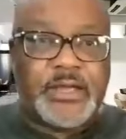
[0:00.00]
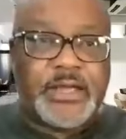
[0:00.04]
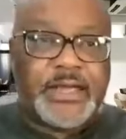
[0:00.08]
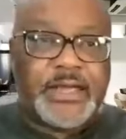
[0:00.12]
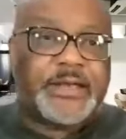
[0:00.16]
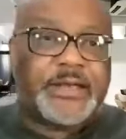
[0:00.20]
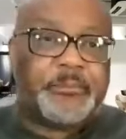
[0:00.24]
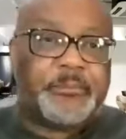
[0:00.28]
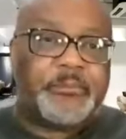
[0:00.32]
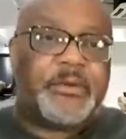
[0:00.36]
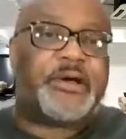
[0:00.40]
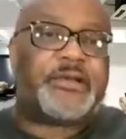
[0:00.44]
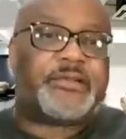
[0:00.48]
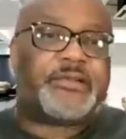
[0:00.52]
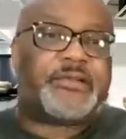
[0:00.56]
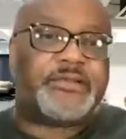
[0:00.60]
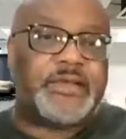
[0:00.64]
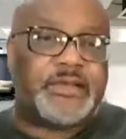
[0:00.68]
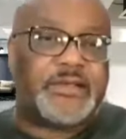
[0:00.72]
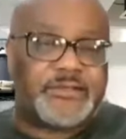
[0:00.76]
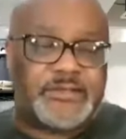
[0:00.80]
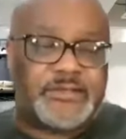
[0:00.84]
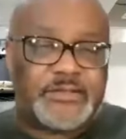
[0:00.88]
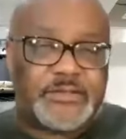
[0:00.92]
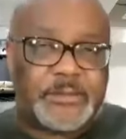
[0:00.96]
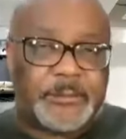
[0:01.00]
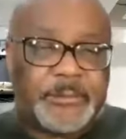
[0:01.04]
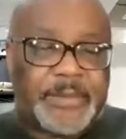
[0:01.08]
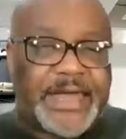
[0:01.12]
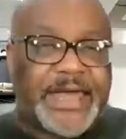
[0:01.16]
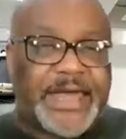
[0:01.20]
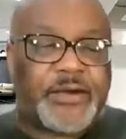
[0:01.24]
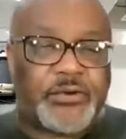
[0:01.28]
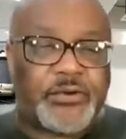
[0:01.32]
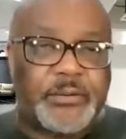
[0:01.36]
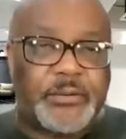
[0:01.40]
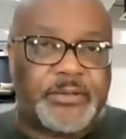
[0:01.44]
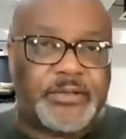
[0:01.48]
And Musk says that the
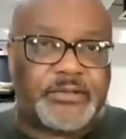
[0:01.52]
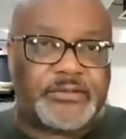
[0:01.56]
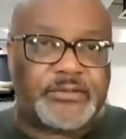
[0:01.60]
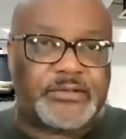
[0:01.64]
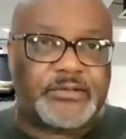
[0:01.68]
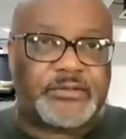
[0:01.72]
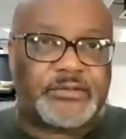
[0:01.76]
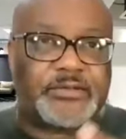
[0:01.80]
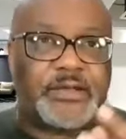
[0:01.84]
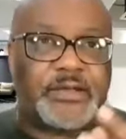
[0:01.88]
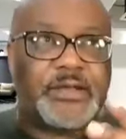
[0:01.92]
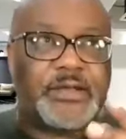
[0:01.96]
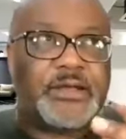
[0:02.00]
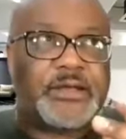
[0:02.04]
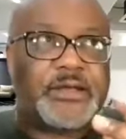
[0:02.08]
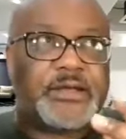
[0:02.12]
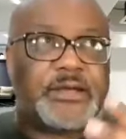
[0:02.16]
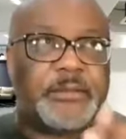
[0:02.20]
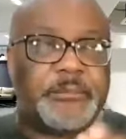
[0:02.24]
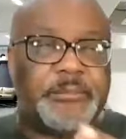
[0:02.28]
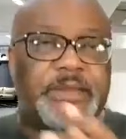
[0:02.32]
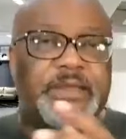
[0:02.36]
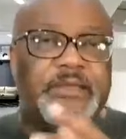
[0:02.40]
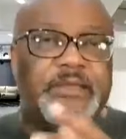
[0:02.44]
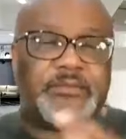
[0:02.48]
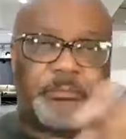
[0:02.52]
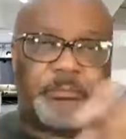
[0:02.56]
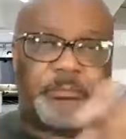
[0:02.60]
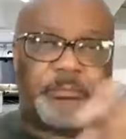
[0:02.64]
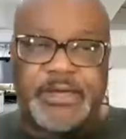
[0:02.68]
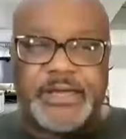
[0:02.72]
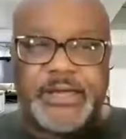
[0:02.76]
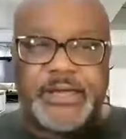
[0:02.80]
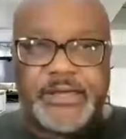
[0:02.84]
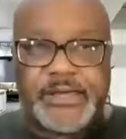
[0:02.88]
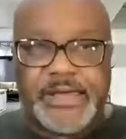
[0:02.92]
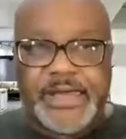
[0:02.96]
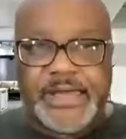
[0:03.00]
battery business could be as
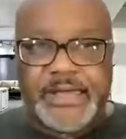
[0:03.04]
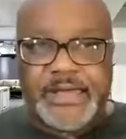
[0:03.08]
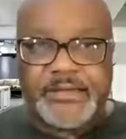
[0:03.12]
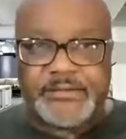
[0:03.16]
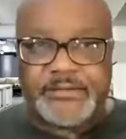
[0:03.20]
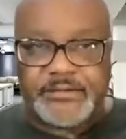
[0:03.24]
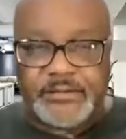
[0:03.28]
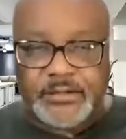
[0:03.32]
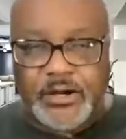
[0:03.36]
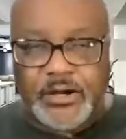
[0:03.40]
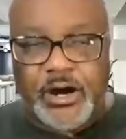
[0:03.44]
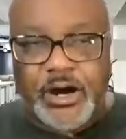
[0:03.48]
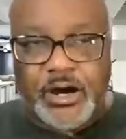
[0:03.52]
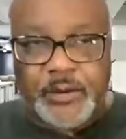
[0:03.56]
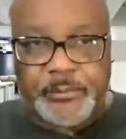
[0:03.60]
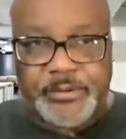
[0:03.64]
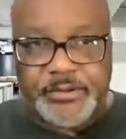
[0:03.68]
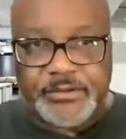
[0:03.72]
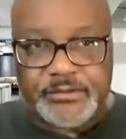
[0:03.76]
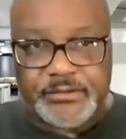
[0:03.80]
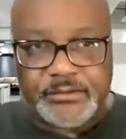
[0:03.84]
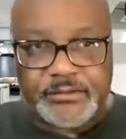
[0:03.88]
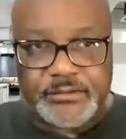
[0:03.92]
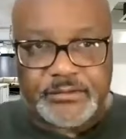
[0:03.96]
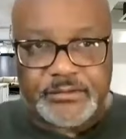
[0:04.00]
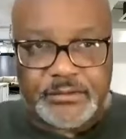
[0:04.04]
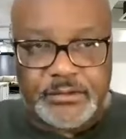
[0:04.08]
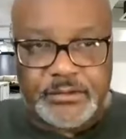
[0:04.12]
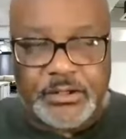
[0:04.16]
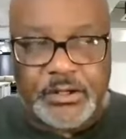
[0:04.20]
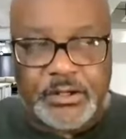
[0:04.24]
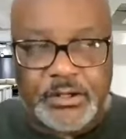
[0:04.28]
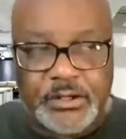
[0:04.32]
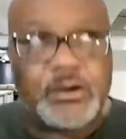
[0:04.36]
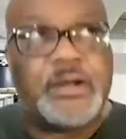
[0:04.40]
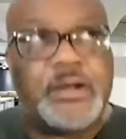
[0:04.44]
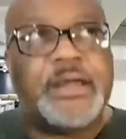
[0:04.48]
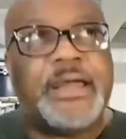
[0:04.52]
big as the car business, you
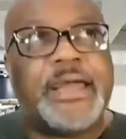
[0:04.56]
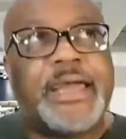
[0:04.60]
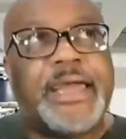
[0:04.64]
know.